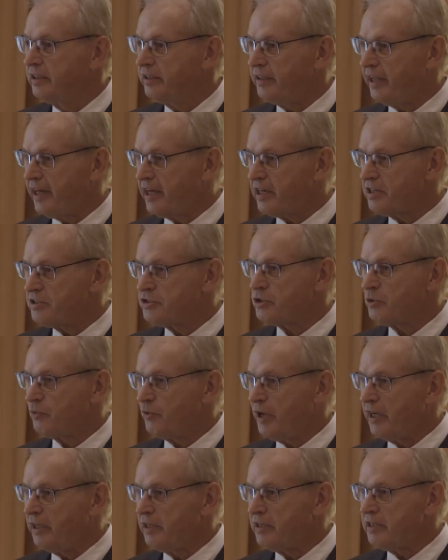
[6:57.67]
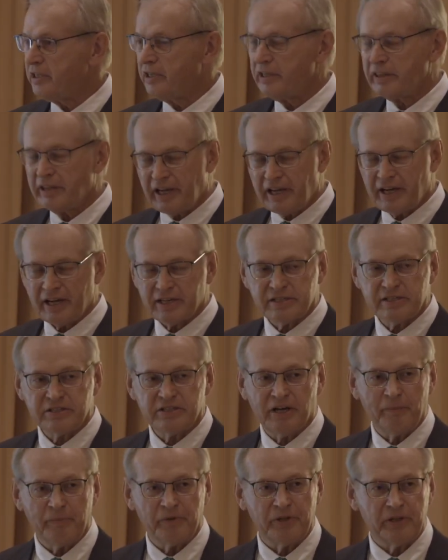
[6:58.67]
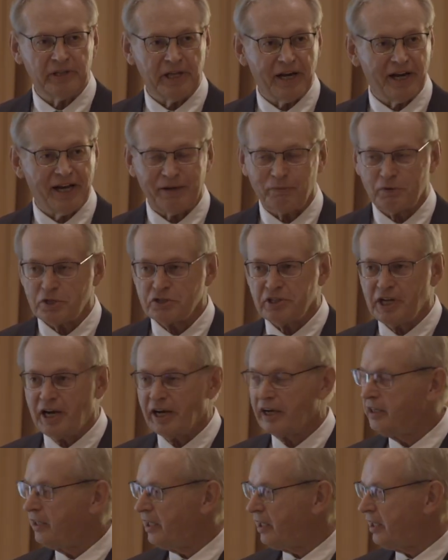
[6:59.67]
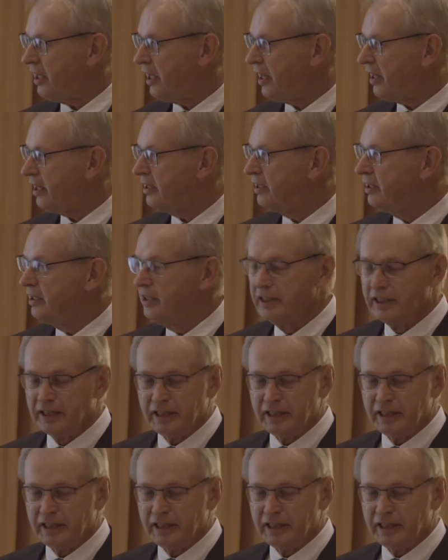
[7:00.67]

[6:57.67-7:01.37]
They had a serenity. They had something that I was not going to get.